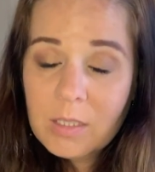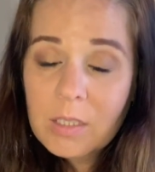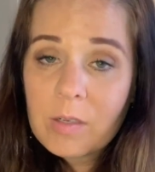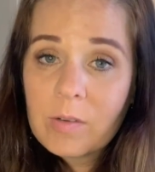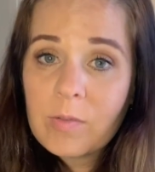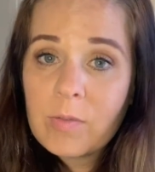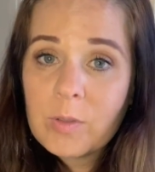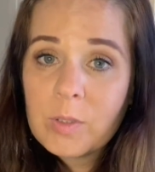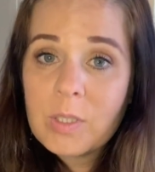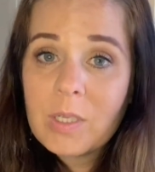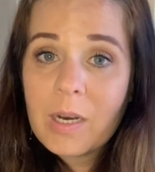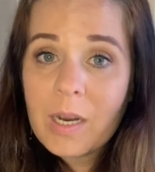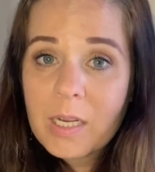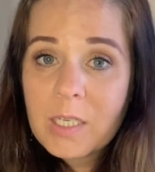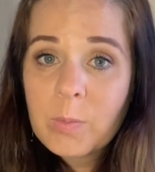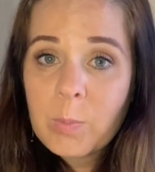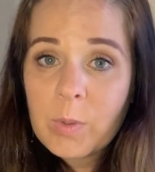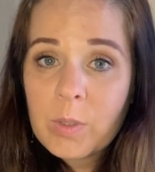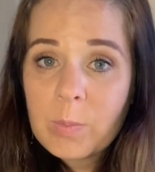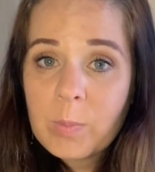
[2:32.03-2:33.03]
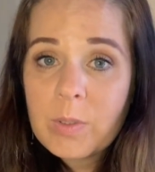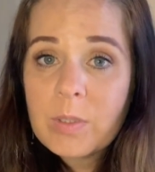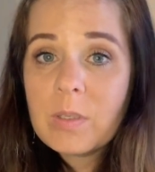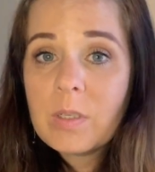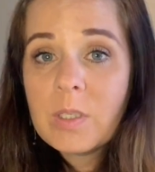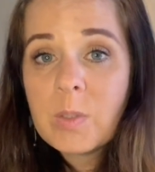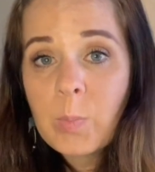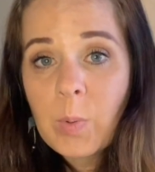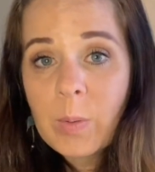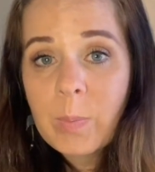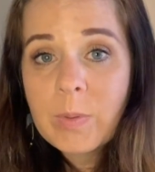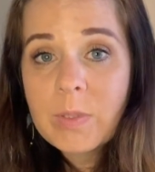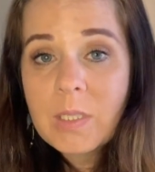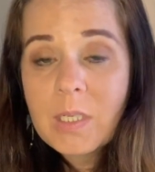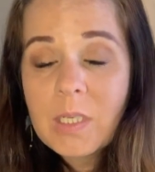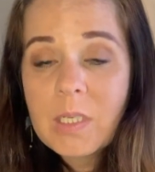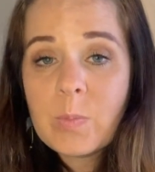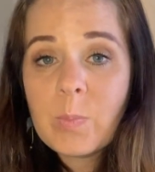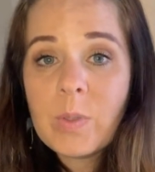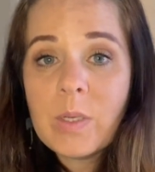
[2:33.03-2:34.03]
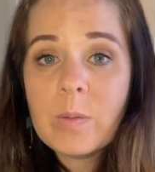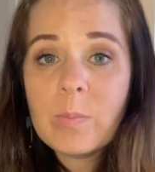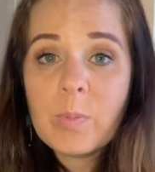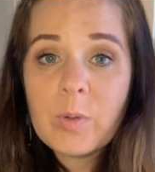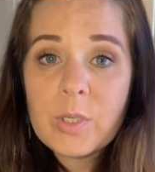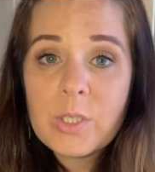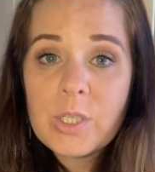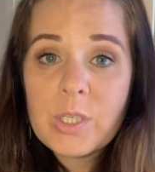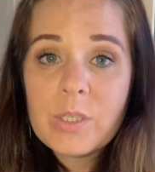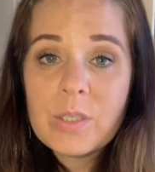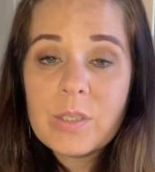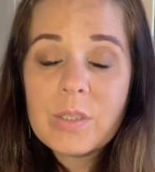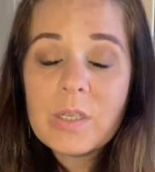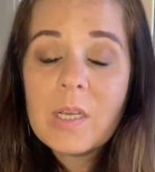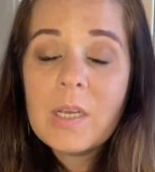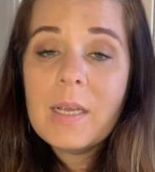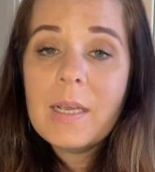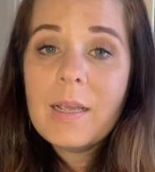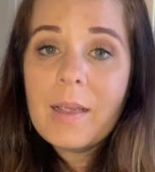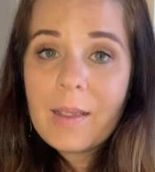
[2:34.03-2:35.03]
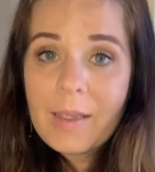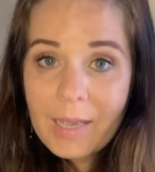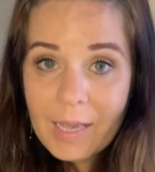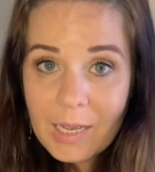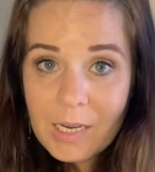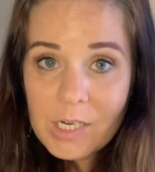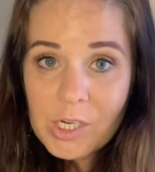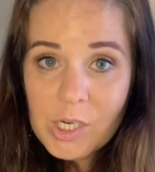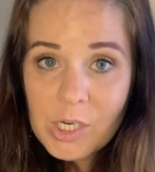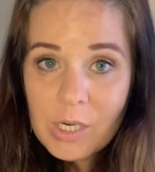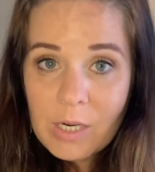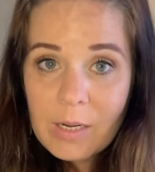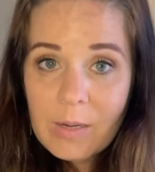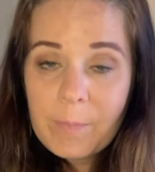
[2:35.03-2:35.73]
So for today's purpose, this property is being purchased cash